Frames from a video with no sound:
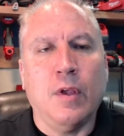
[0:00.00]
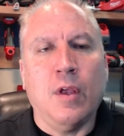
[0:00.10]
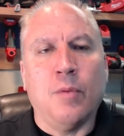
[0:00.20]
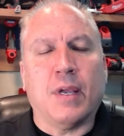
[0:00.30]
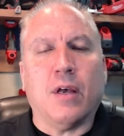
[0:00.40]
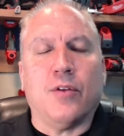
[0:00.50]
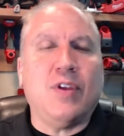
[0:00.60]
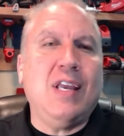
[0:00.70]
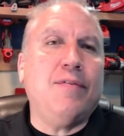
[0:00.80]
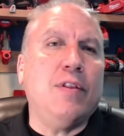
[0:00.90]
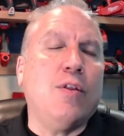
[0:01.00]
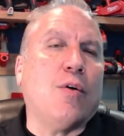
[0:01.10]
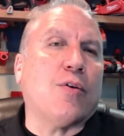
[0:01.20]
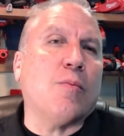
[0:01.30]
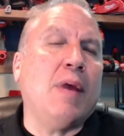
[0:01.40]
Because even
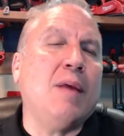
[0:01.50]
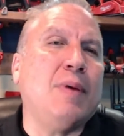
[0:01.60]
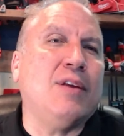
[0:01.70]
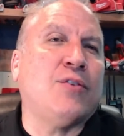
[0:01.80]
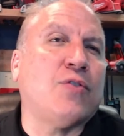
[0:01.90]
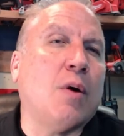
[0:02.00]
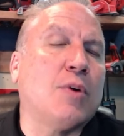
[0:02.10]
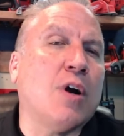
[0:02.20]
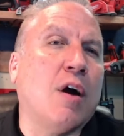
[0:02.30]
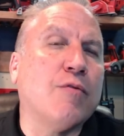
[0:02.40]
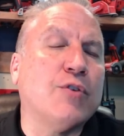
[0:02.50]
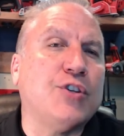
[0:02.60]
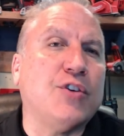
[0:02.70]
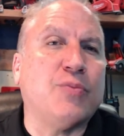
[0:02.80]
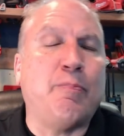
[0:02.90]
though there may be some
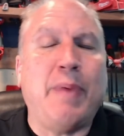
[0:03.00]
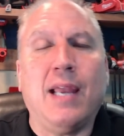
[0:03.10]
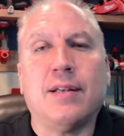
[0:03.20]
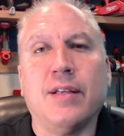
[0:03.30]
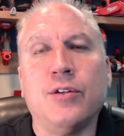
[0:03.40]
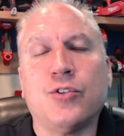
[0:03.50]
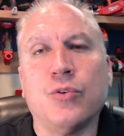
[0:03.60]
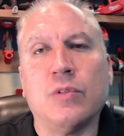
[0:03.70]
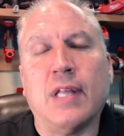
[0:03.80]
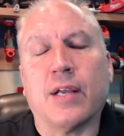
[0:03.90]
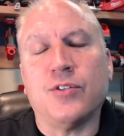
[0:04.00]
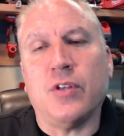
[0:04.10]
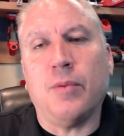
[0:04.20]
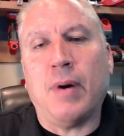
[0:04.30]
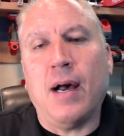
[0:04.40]
coverages baked into
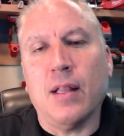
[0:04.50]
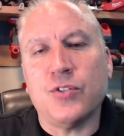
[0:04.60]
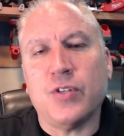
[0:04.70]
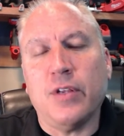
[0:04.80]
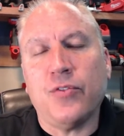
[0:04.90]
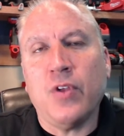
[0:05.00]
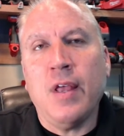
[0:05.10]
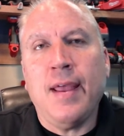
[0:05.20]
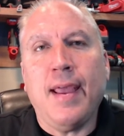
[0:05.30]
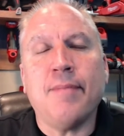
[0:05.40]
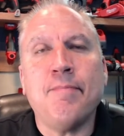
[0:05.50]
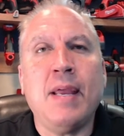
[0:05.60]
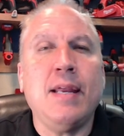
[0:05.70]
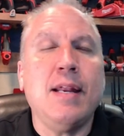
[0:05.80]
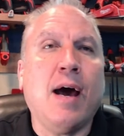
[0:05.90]
legacy policies, it
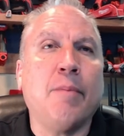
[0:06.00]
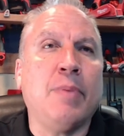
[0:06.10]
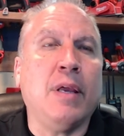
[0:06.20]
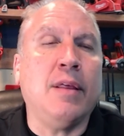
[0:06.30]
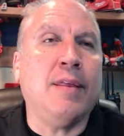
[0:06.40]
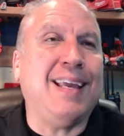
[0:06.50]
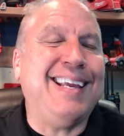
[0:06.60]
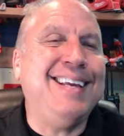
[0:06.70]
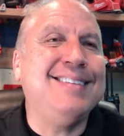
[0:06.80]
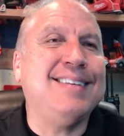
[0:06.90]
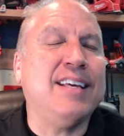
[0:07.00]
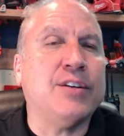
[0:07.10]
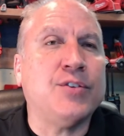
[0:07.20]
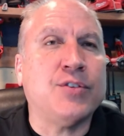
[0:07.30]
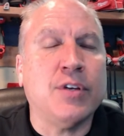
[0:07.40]
may not be the
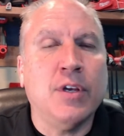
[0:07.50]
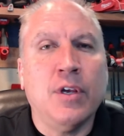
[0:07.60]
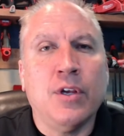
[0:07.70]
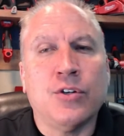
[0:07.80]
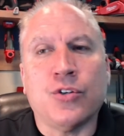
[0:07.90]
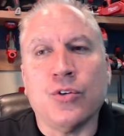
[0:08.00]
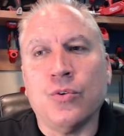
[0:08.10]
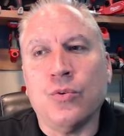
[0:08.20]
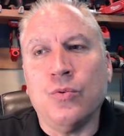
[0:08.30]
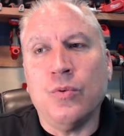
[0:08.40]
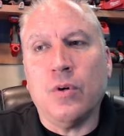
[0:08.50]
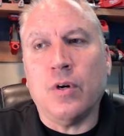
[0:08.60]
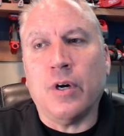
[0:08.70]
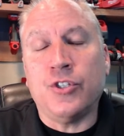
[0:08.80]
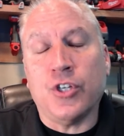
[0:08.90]
easiest to
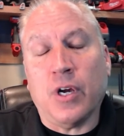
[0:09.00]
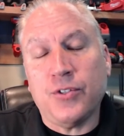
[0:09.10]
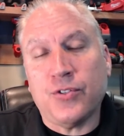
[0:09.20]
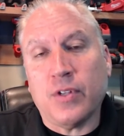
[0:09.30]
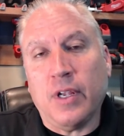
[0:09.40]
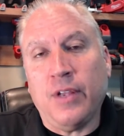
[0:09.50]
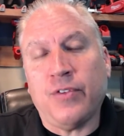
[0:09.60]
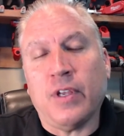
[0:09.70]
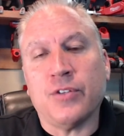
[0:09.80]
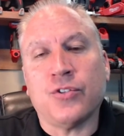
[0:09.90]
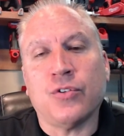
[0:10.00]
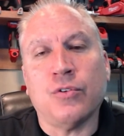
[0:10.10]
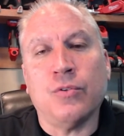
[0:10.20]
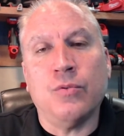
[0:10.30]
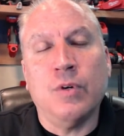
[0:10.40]
adjust, easiest
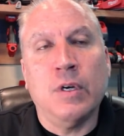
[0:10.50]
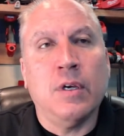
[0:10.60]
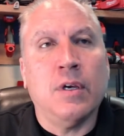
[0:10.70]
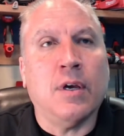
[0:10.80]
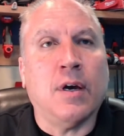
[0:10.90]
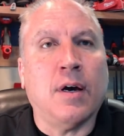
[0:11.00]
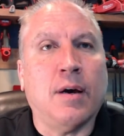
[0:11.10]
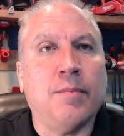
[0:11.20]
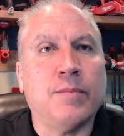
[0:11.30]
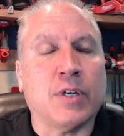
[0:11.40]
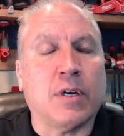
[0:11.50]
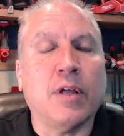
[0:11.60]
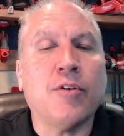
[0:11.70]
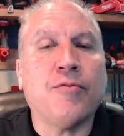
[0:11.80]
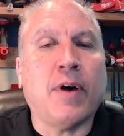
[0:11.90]
to um, to
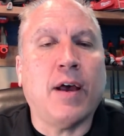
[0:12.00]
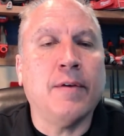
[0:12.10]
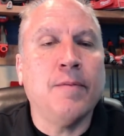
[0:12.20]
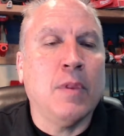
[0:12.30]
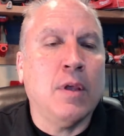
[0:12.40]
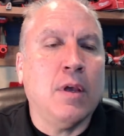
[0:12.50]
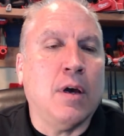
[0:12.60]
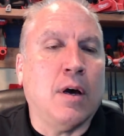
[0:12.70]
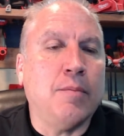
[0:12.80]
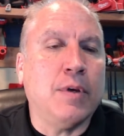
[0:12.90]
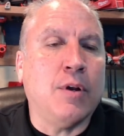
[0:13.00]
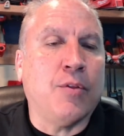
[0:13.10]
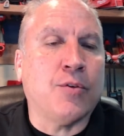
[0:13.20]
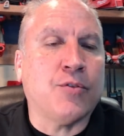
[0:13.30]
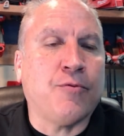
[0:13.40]
clarify um, you know,
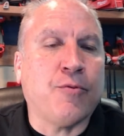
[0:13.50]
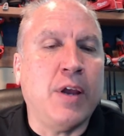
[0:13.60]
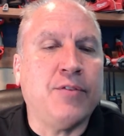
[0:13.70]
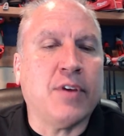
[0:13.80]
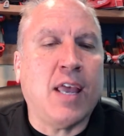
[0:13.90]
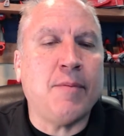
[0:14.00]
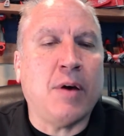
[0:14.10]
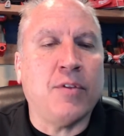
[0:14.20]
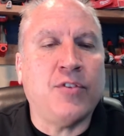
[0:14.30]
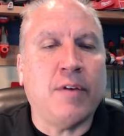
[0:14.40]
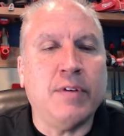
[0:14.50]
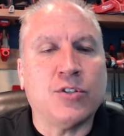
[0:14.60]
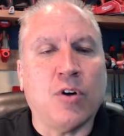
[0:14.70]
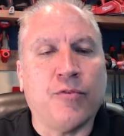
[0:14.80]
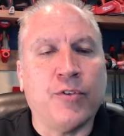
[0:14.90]
there's a phrase that came out in the
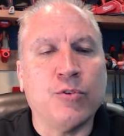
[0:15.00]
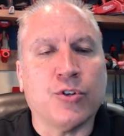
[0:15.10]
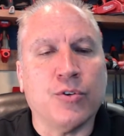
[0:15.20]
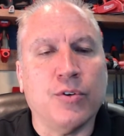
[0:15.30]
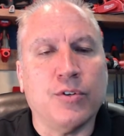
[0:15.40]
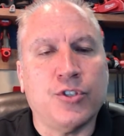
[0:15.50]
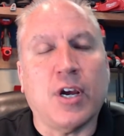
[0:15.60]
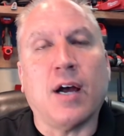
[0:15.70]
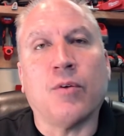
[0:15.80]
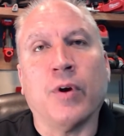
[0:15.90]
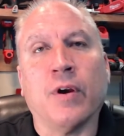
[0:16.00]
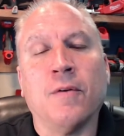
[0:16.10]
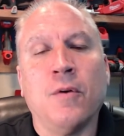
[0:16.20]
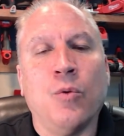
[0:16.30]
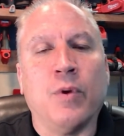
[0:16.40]
70s called future shock, where
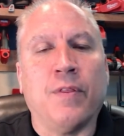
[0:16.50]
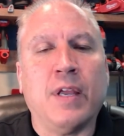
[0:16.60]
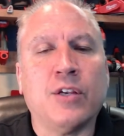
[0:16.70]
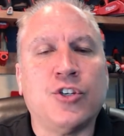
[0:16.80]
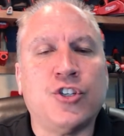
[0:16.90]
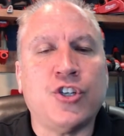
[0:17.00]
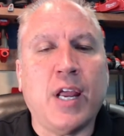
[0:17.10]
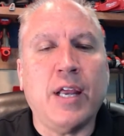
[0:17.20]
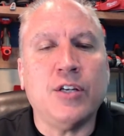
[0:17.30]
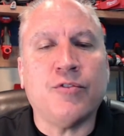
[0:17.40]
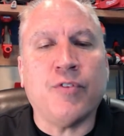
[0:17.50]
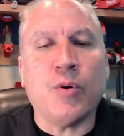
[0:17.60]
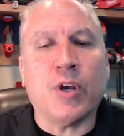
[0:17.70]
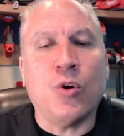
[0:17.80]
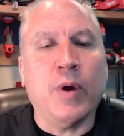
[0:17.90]
when things change
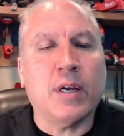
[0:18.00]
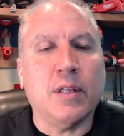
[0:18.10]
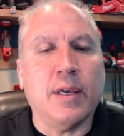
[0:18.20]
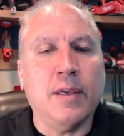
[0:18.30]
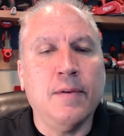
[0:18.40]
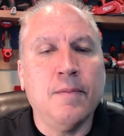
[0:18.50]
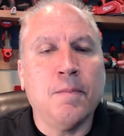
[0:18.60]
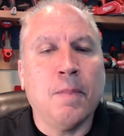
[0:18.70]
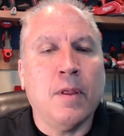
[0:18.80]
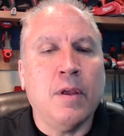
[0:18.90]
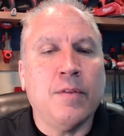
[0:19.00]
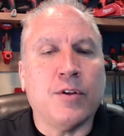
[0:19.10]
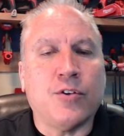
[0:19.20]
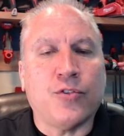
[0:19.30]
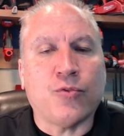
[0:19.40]
very quickly,
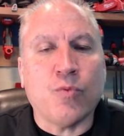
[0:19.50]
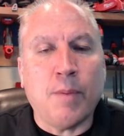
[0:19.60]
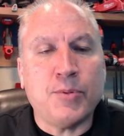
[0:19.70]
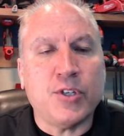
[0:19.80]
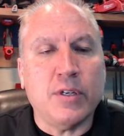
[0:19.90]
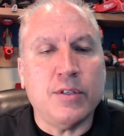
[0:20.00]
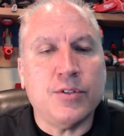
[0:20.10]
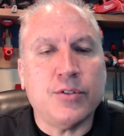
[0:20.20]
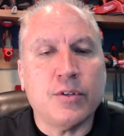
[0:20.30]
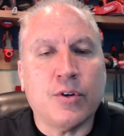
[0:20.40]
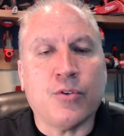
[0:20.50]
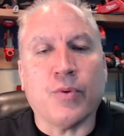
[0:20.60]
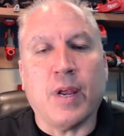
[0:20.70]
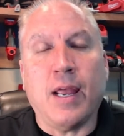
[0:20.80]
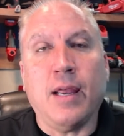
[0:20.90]
the disruptions
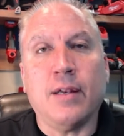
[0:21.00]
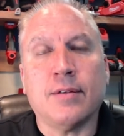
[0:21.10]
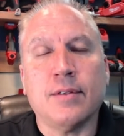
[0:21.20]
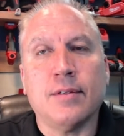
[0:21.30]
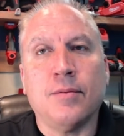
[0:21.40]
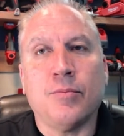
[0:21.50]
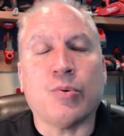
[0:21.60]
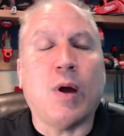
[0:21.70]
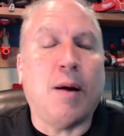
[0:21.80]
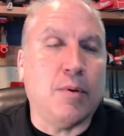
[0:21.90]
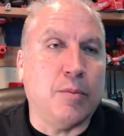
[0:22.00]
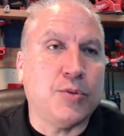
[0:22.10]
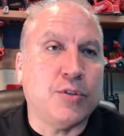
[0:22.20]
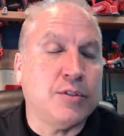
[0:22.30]
create problems.